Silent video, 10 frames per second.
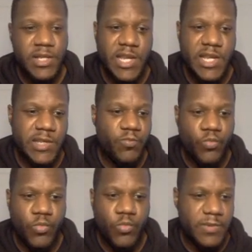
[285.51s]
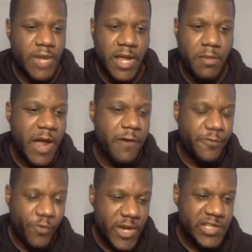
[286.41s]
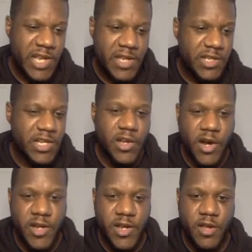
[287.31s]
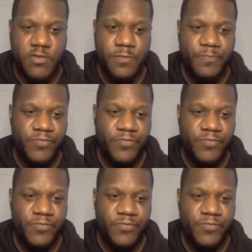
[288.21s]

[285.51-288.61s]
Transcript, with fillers: this was at about three cents in I D O,